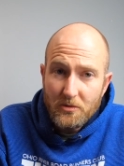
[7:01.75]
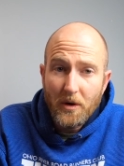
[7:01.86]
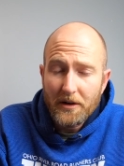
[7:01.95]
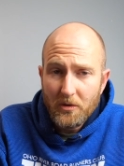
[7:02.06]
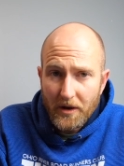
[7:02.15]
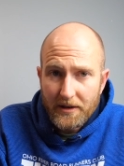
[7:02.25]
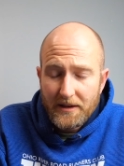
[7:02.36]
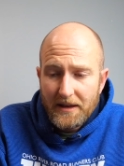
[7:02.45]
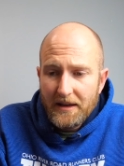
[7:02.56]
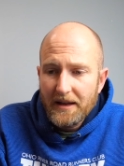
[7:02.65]
you want to quit.
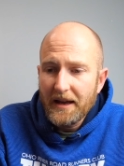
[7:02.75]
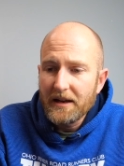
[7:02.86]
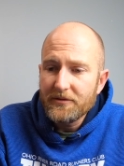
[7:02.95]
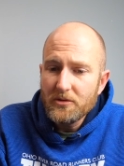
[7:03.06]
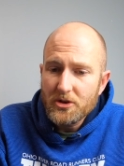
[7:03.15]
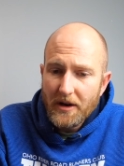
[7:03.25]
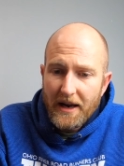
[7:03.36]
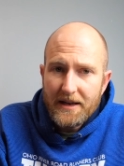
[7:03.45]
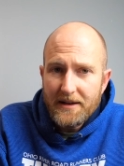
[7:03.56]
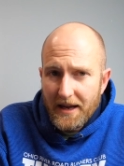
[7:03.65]
And if you
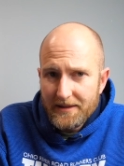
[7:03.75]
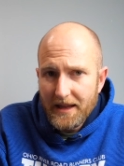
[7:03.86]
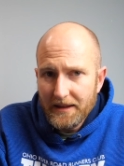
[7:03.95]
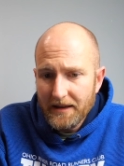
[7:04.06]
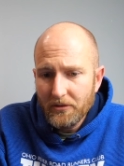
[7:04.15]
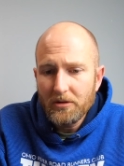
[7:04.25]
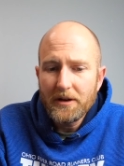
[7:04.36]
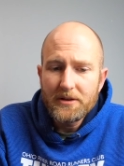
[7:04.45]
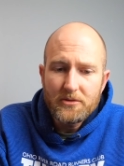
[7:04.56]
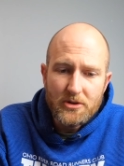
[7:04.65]
train at that level
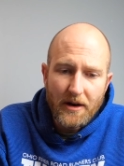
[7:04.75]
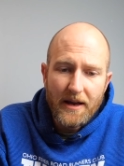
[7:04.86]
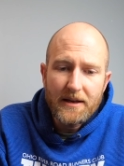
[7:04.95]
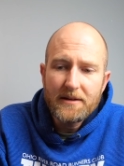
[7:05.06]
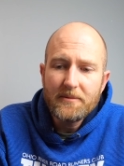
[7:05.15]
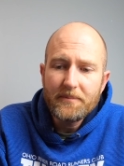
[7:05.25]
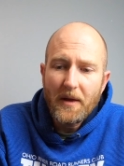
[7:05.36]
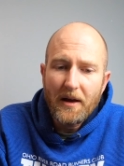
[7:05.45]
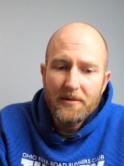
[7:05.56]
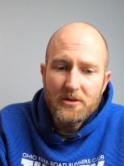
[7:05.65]
and you train
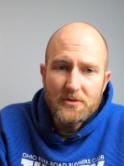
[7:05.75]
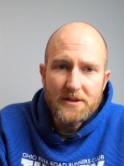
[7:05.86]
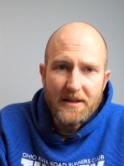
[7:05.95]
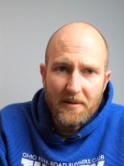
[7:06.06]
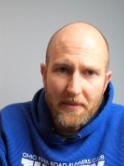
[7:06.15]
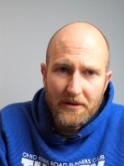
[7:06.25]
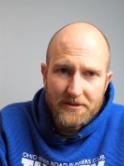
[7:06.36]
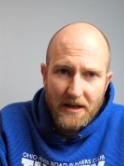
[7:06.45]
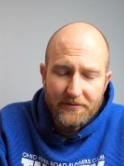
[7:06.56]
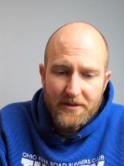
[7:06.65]
using that mental
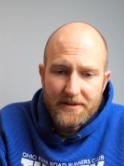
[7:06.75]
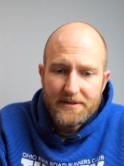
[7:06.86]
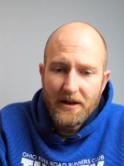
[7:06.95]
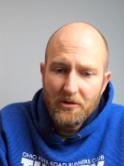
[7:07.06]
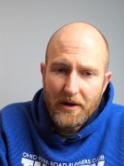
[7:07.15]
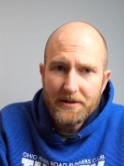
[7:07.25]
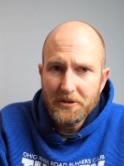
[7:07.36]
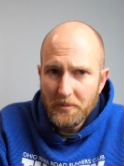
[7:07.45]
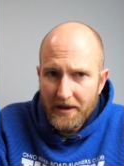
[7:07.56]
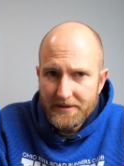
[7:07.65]
toughness on a
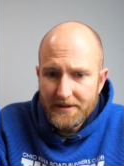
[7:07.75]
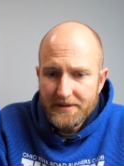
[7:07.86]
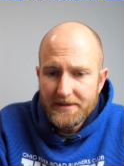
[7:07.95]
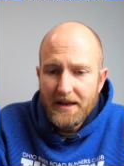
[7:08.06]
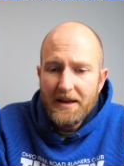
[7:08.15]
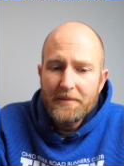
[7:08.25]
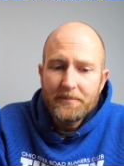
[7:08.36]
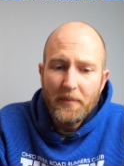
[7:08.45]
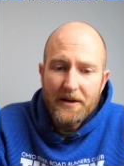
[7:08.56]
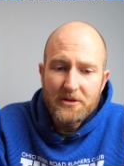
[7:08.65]
regular basis
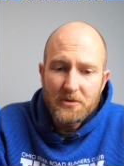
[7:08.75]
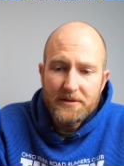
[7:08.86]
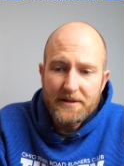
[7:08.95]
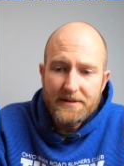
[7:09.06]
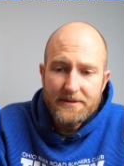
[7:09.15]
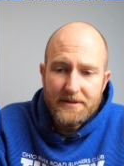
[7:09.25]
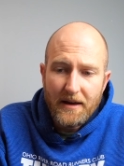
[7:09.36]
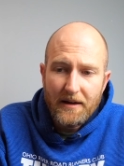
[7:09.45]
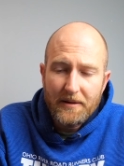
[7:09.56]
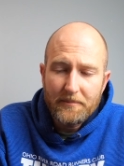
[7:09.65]
by doing these
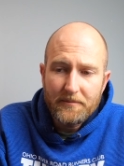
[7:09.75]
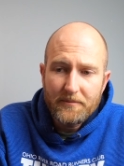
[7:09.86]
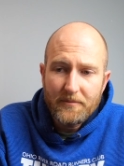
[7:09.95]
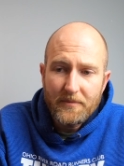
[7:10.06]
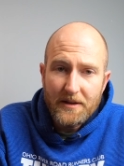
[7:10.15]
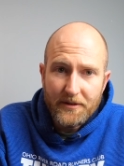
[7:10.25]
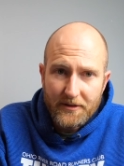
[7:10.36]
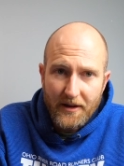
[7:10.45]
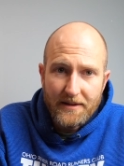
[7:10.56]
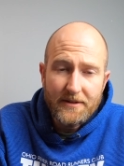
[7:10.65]

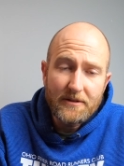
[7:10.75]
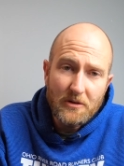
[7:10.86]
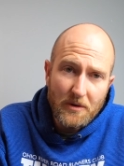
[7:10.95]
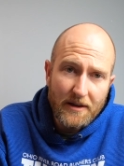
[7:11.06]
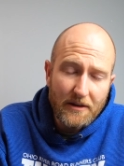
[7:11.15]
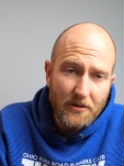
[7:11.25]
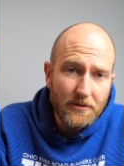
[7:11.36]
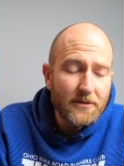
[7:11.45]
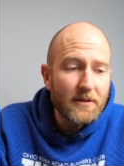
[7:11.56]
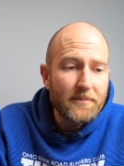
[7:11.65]
ascents and doing
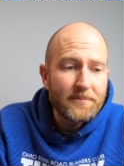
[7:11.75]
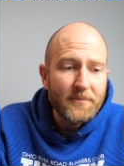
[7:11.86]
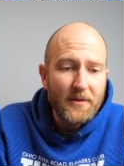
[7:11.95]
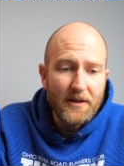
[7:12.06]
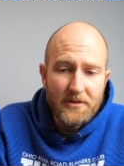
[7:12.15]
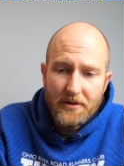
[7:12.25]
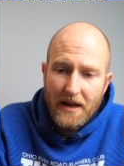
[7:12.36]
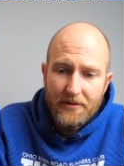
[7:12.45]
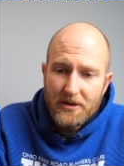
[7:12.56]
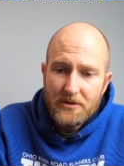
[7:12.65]
hills, then you're going
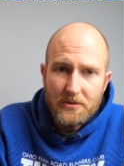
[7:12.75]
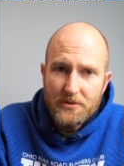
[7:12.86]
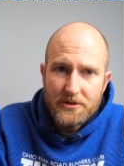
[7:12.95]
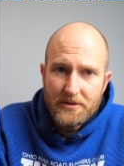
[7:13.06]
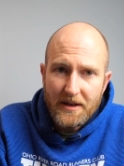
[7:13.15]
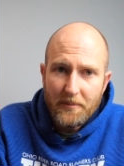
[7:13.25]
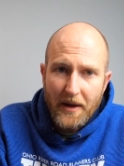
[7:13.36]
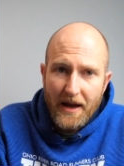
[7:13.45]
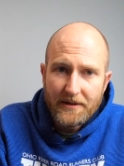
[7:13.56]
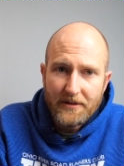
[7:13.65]
to have a huge
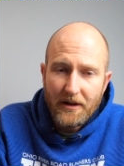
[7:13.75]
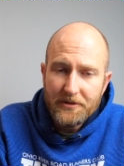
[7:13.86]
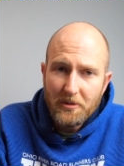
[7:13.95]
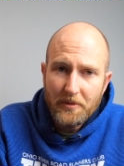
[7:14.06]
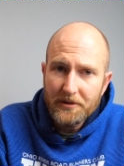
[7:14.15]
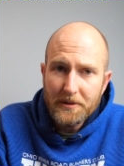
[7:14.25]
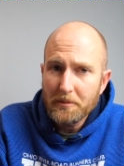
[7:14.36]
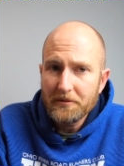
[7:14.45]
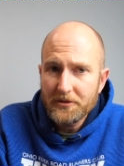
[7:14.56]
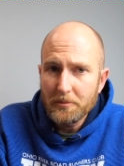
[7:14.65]
impact on your ability
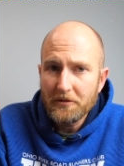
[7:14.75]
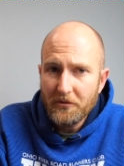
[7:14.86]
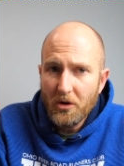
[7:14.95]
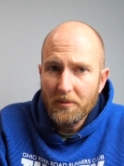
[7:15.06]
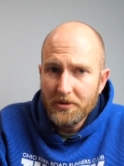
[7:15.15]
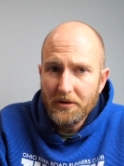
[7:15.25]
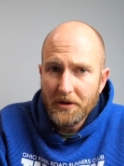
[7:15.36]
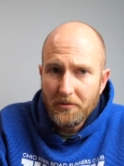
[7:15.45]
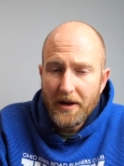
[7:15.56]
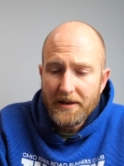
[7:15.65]
to perform
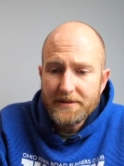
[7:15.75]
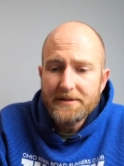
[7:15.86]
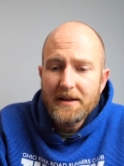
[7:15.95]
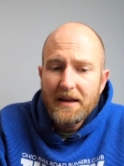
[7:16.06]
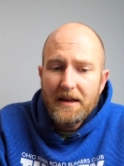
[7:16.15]
during a race,